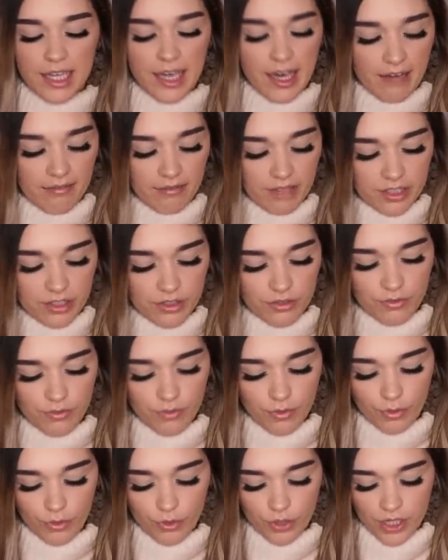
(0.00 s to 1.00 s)
have it
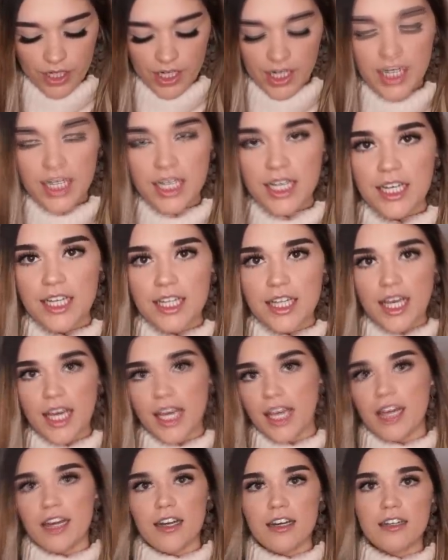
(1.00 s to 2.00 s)
for the
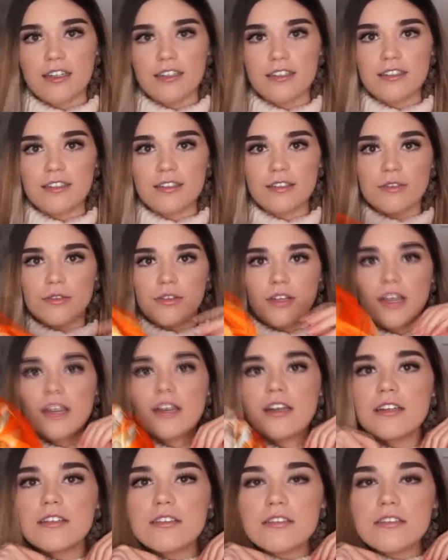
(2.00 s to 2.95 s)
hair. So like,